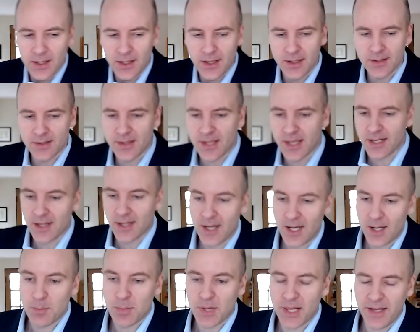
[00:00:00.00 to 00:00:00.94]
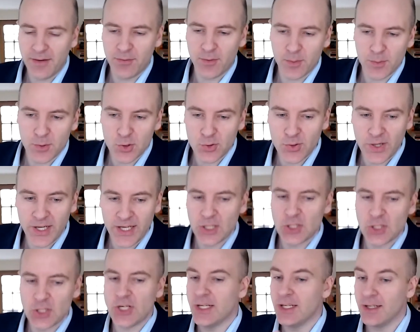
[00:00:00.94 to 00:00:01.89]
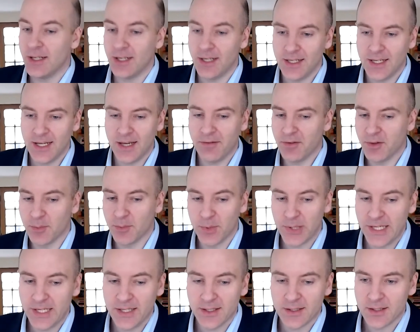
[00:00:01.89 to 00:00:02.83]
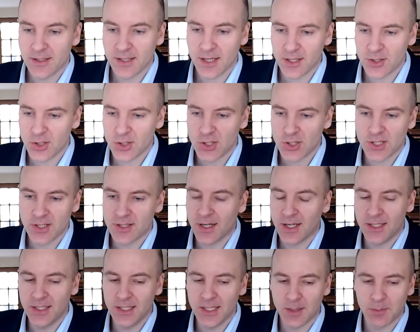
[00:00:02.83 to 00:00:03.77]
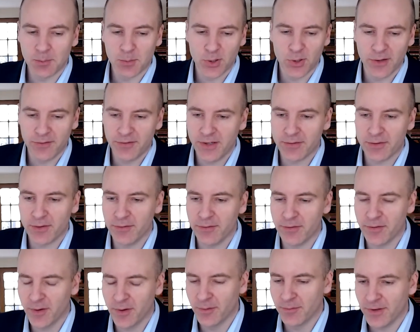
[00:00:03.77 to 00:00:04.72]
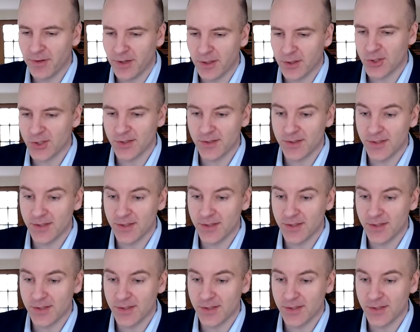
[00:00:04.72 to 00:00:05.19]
is that a platform strategy inevitably touches a number of different firm functions.